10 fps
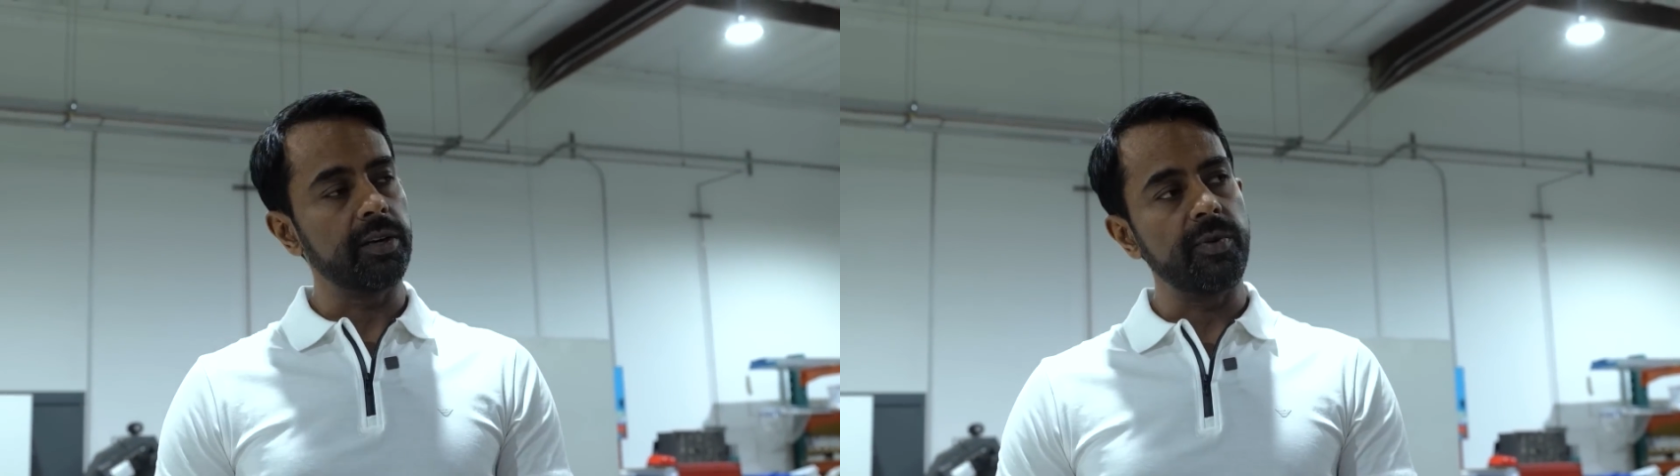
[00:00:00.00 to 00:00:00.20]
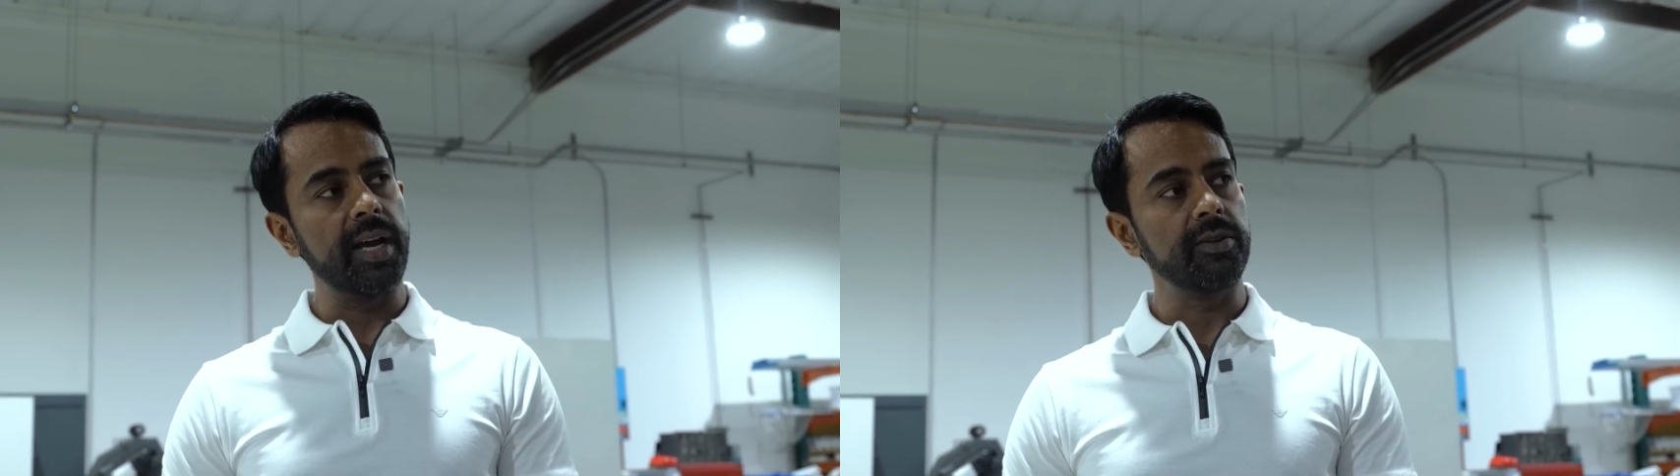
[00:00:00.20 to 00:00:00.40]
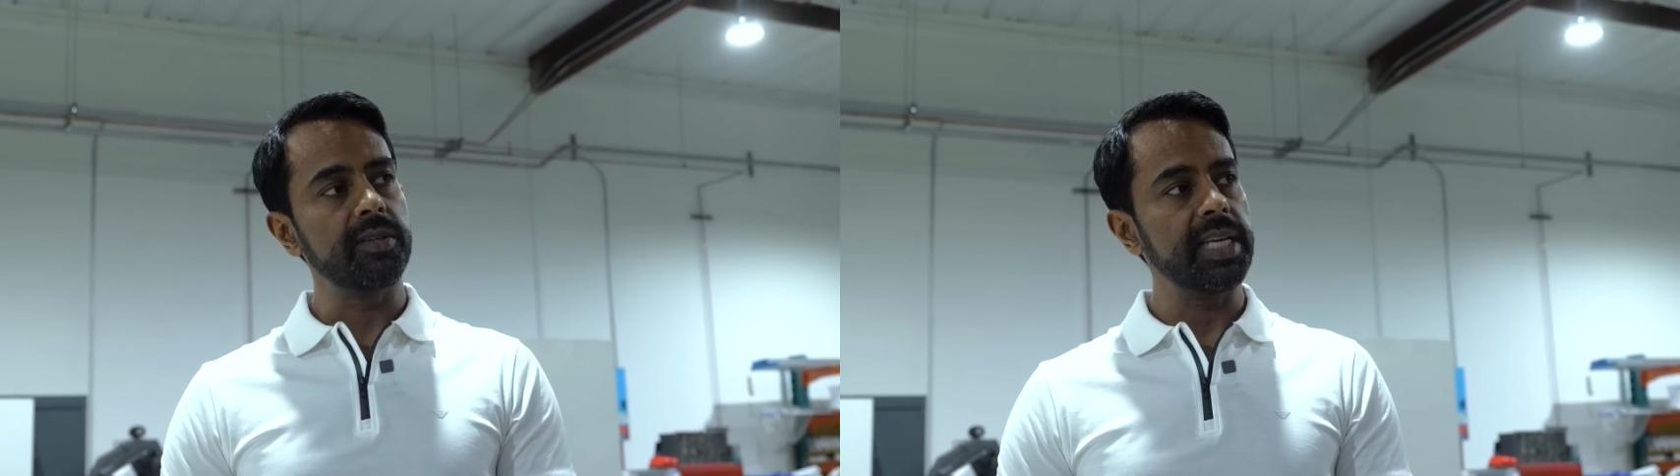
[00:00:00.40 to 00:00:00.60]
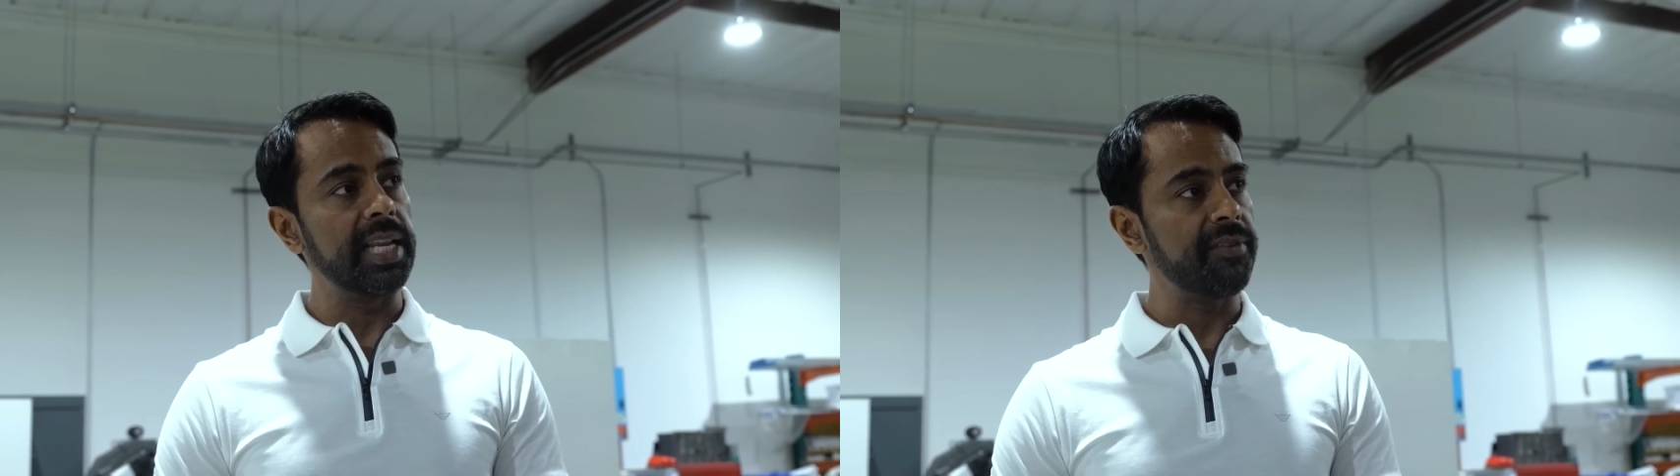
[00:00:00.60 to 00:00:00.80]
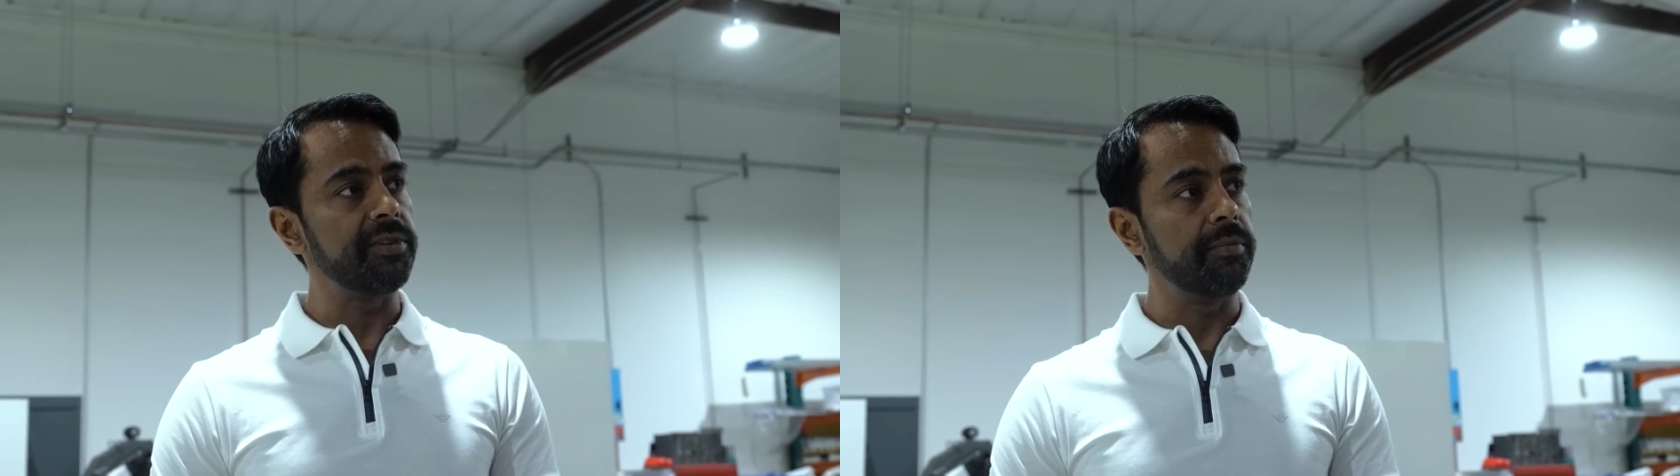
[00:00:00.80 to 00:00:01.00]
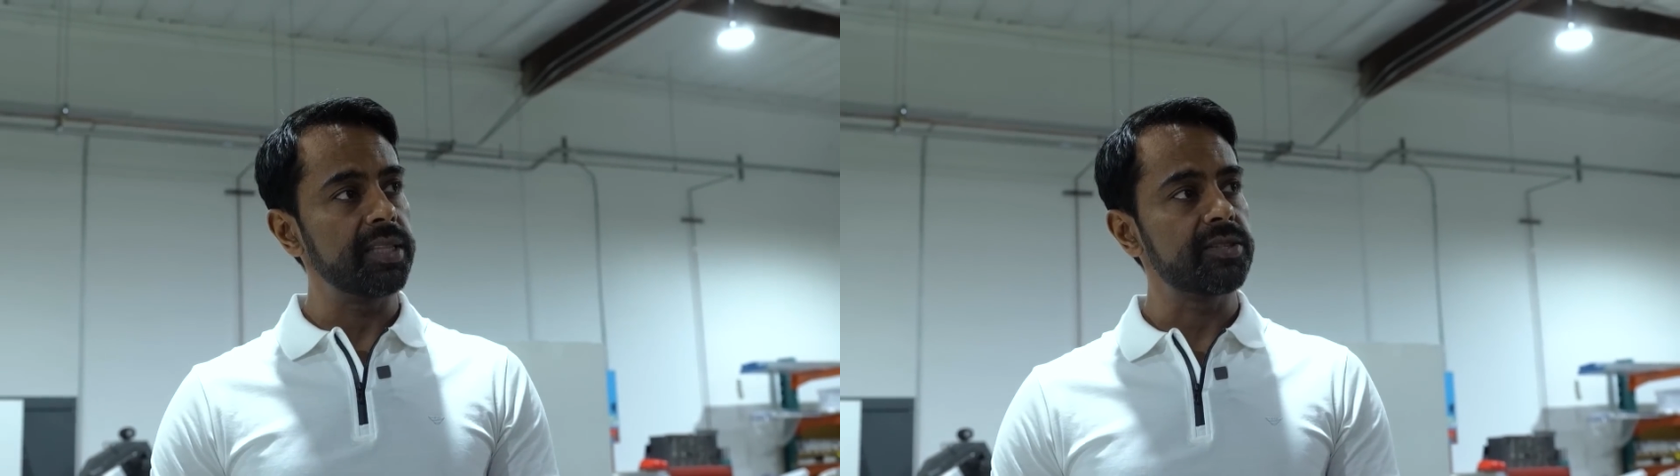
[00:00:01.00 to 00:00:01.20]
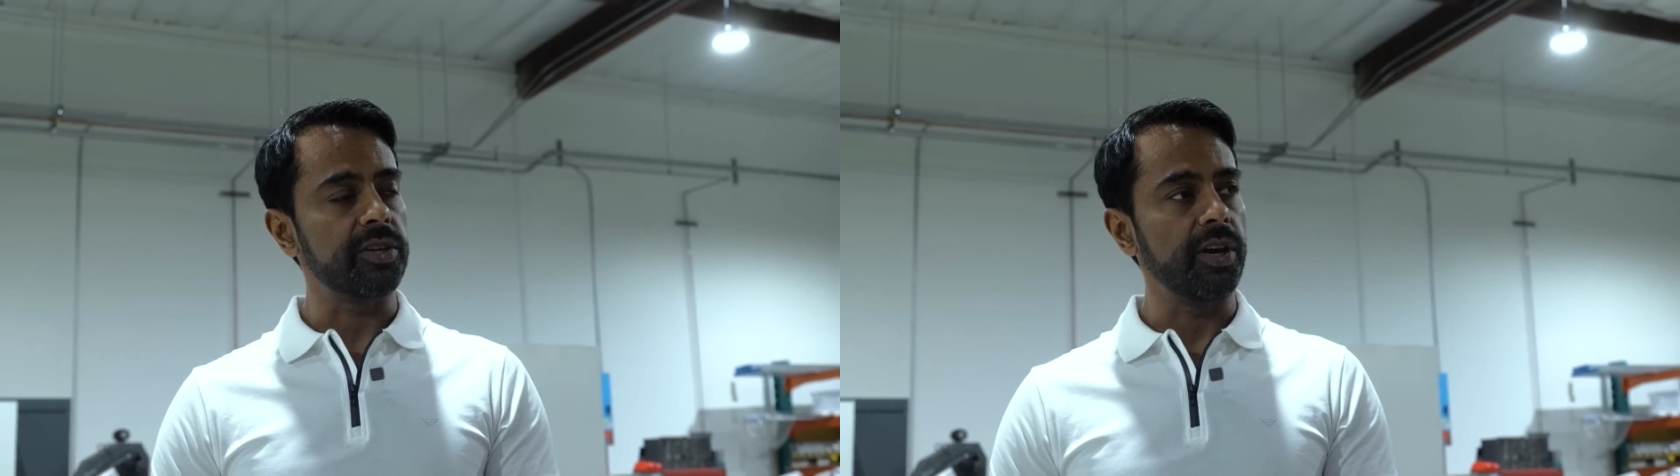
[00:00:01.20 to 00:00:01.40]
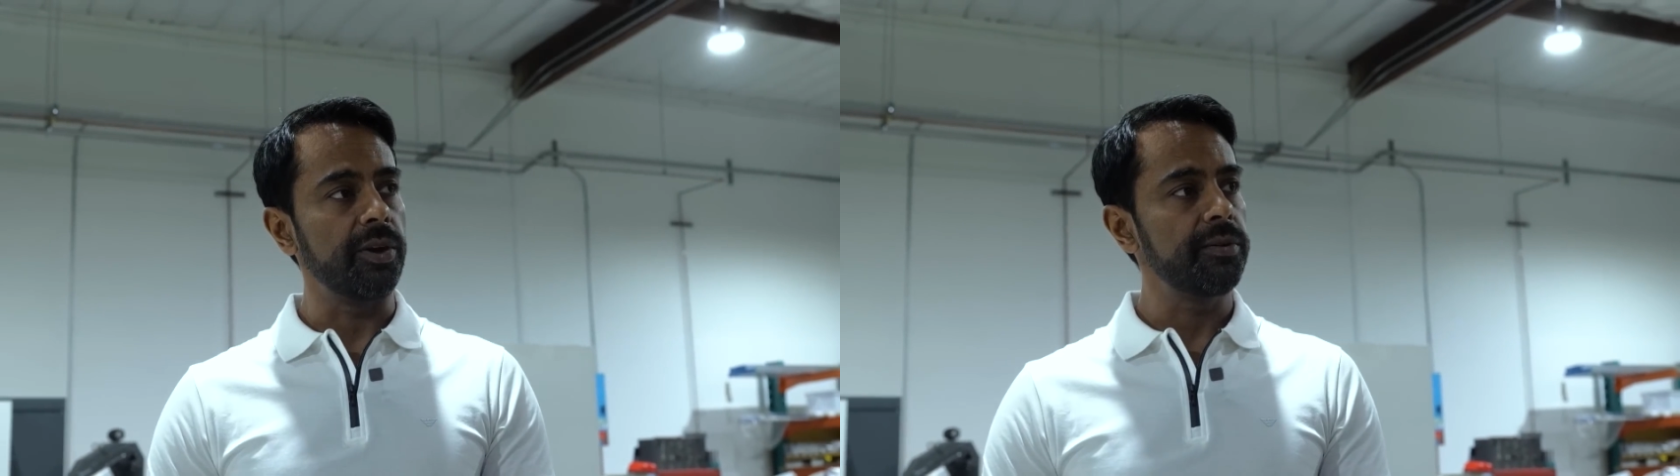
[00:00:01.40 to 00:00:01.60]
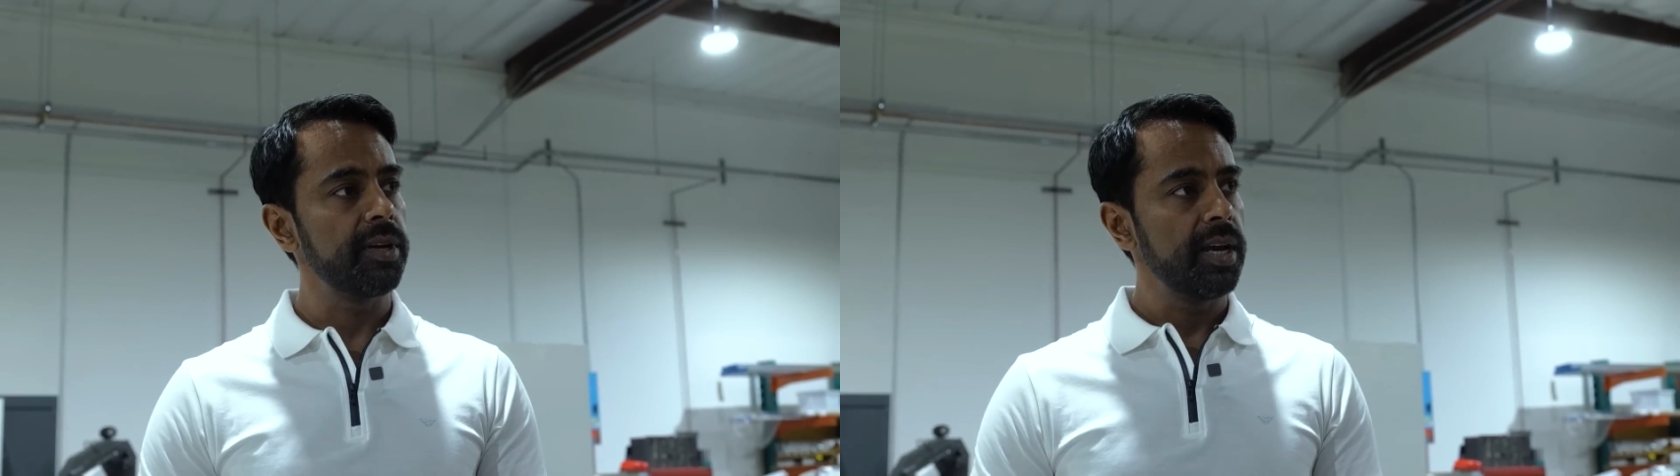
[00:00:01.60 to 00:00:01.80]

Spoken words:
around 11 months ago.